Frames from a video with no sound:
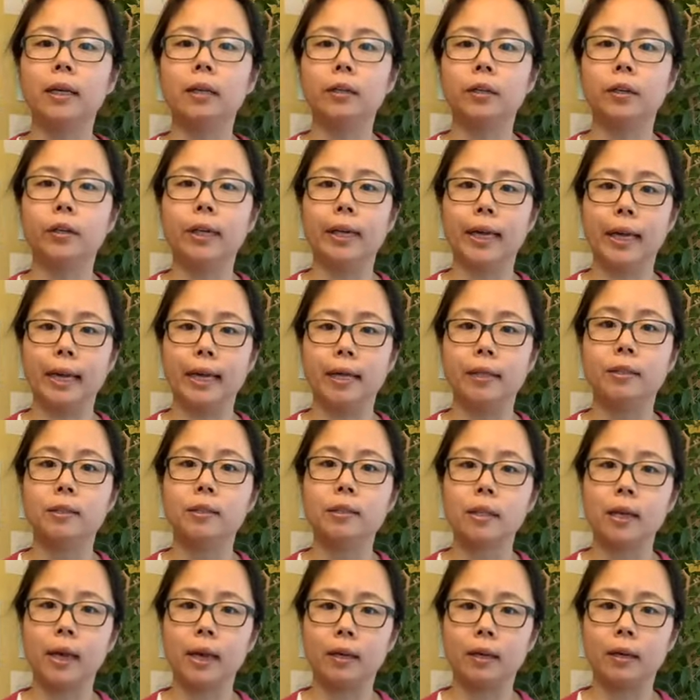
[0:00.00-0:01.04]
literally
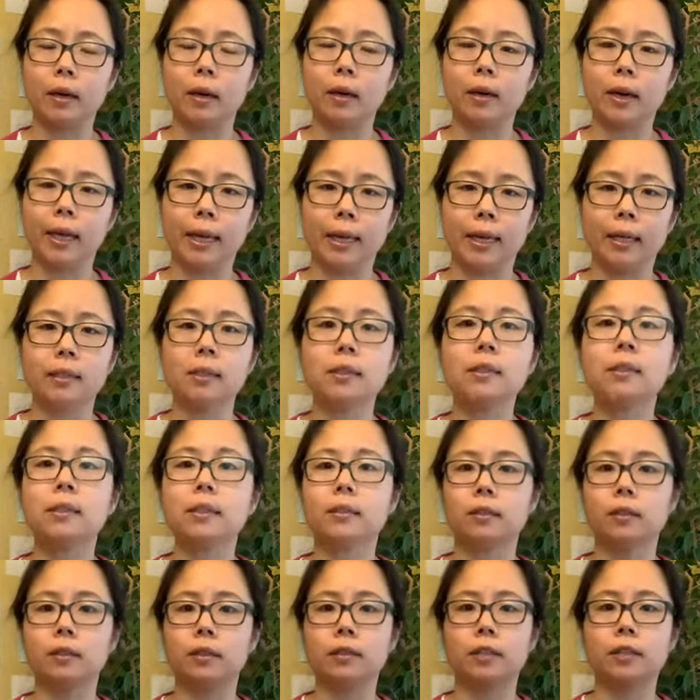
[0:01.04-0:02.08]
ends at our hands.
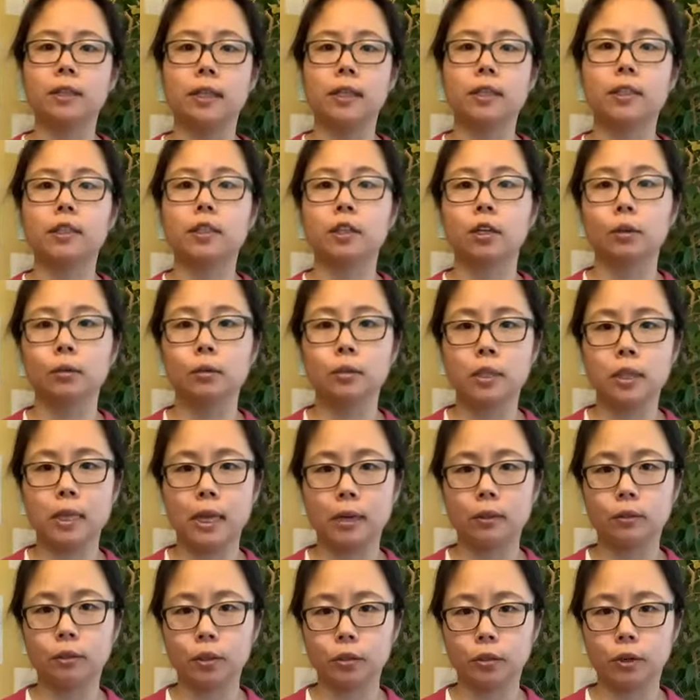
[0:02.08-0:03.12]
There are 6 goes
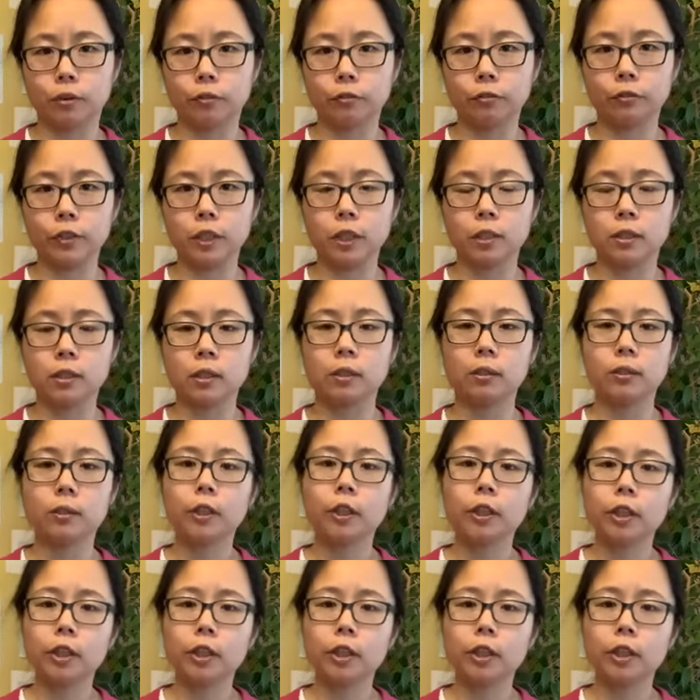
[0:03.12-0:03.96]
down to our feet.